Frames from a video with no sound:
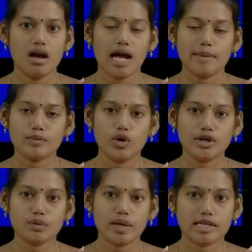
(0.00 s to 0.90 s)
I am
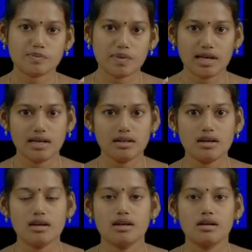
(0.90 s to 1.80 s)
going to
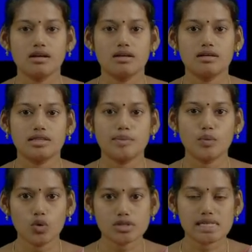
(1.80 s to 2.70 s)
explain the
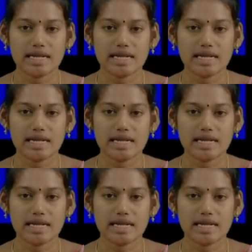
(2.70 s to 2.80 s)
most